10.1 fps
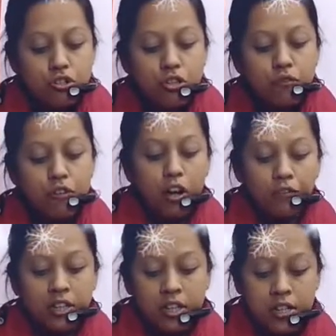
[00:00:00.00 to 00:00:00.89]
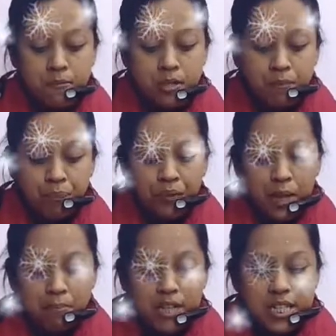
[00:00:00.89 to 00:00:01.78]
to the will of the husband.
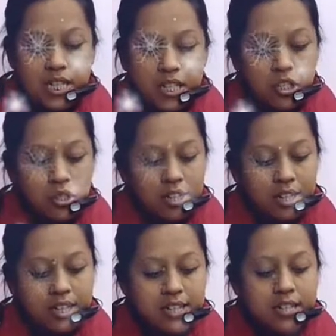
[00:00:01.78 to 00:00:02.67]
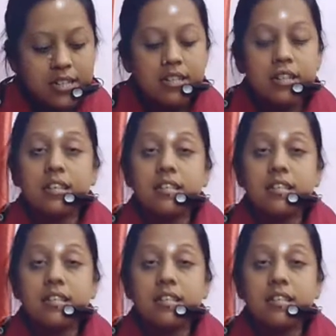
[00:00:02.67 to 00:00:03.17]
But he does not consider